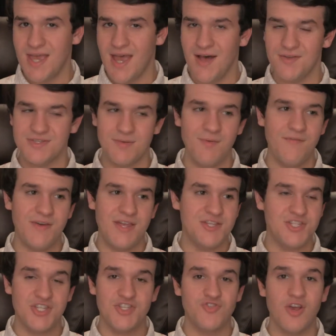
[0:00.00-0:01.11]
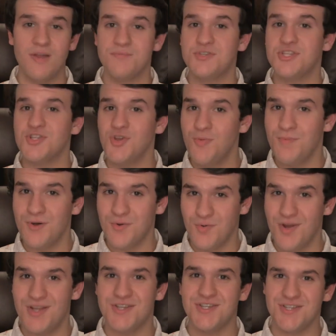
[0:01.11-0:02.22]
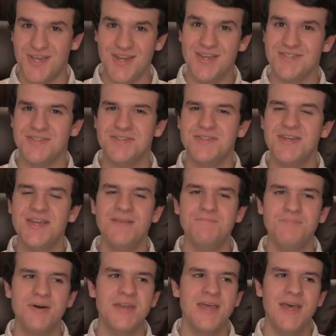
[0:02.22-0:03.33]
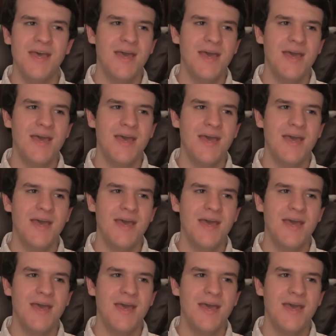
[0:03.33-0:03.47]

how some of it is just straight up stupid, which it is indeed, but